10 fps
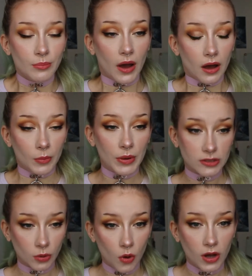But I
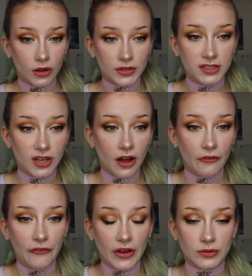picked up quite a lot of
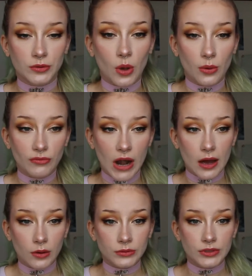stuff as I was going
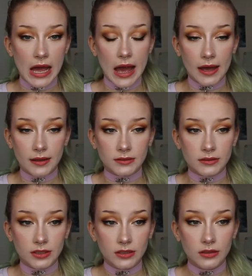round,
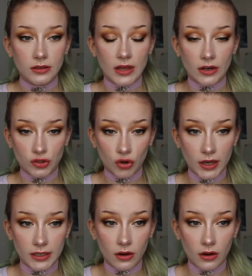and then I tried it